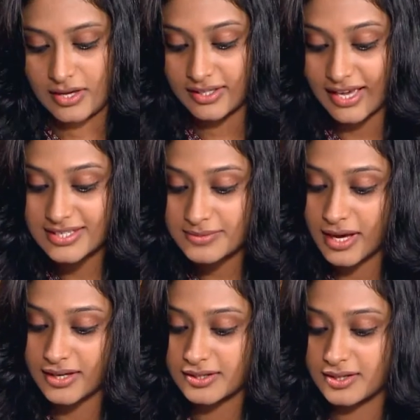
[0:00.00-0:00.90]
Getting
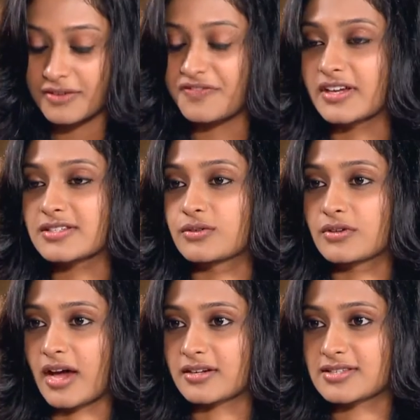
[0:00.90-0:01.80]
married can affect
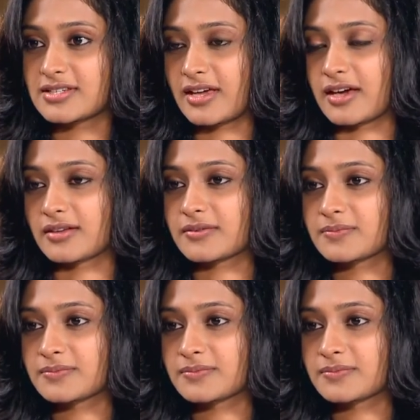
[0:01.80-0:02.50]
a actress in a career.